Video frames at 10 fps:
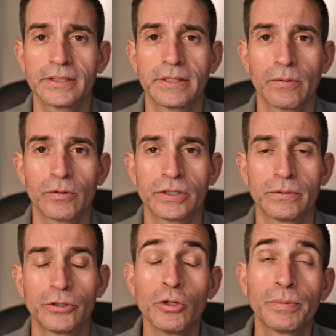there was
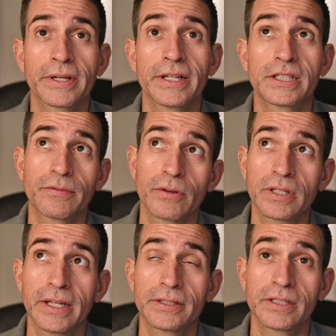duplicates of those
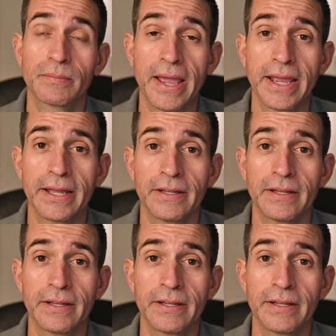lenses made.